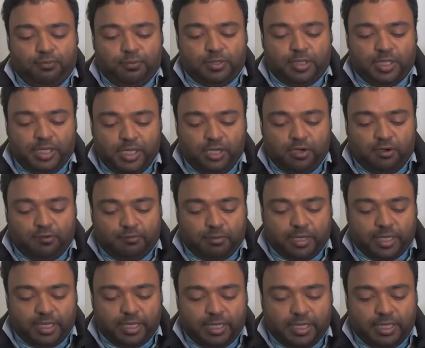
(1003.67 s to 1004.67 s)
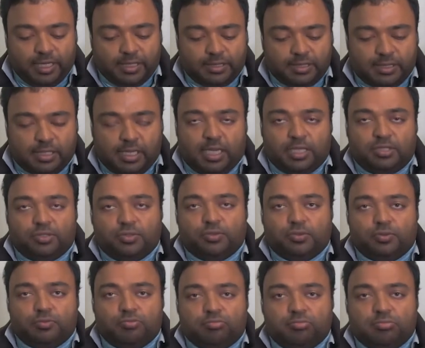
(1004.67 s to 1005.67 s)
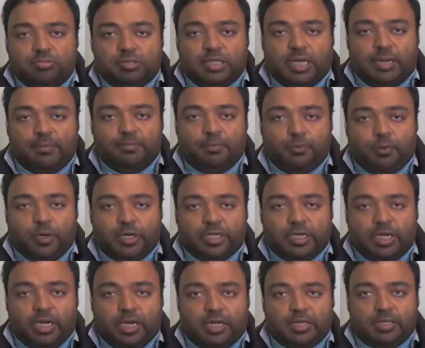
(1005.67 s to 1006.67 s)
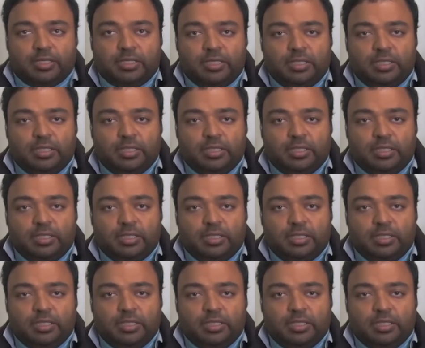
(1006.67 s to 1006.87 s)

3 of my cards. I had to dump 1 card,